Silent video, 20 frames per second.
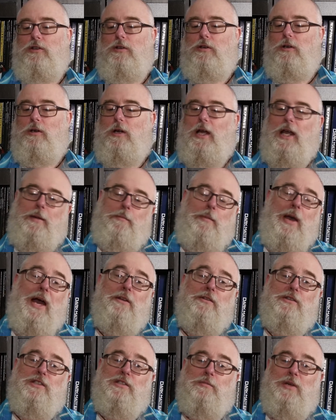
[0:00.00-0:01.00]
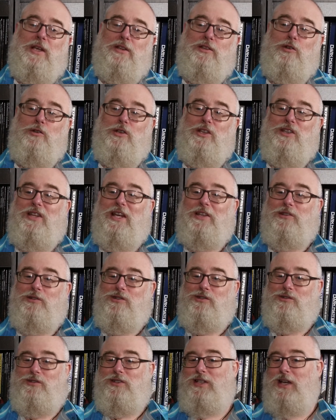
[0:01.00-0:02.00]
you're a battlesmith, you can then
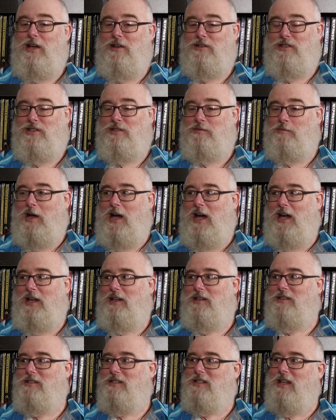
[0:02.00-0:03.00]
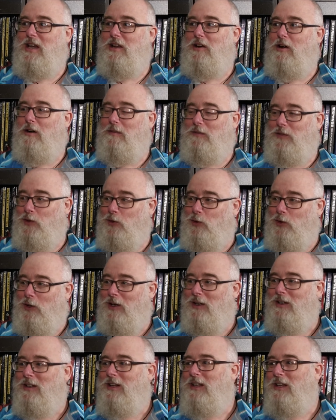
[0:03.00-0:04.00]
use your intelligence mod instead of your